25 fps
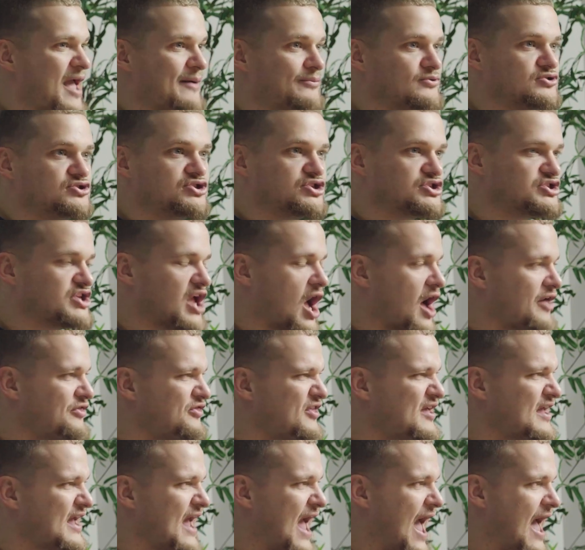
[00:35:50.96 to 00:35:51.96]
It was just,
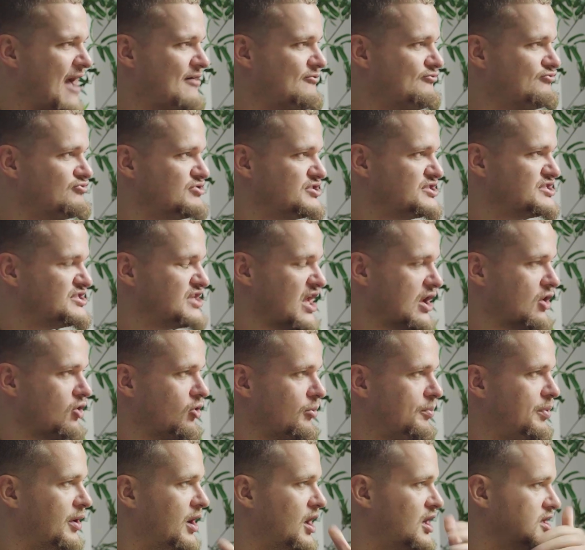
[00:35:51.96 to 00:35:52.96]
I think every
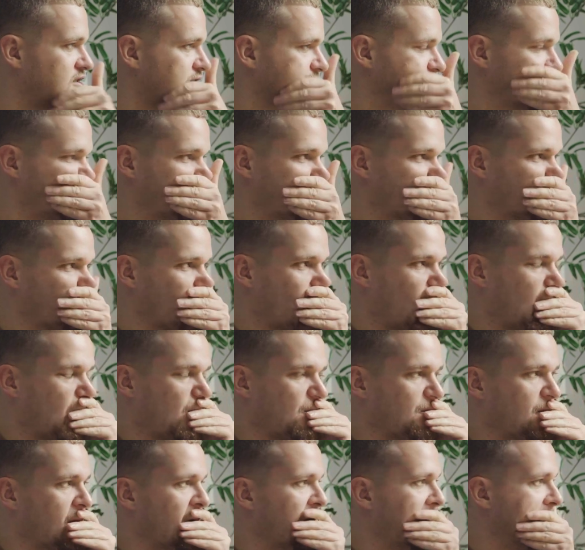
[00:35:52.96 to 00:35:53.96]
single person in the
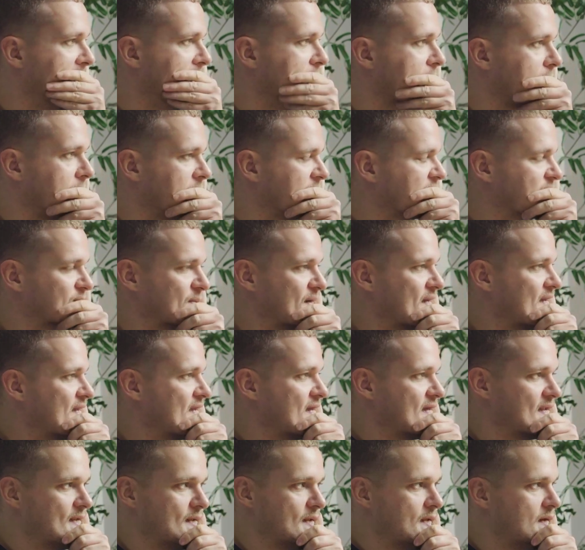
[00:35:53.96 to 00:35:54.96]
room was
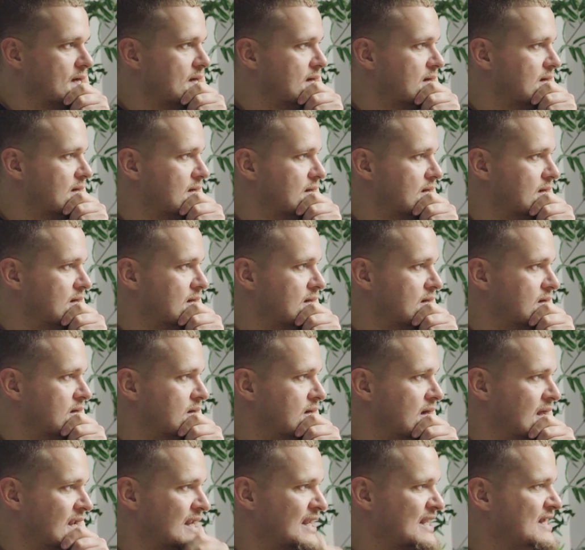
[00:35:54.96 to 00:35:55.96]
making
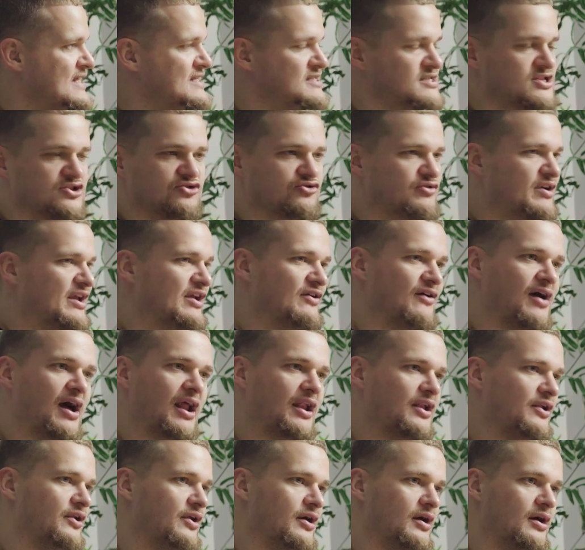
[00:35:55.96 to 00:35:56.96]
at least 3
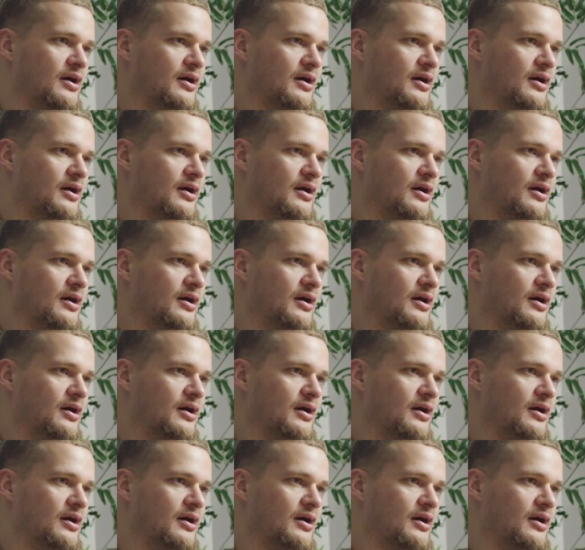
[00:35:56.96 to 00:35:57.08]
grand.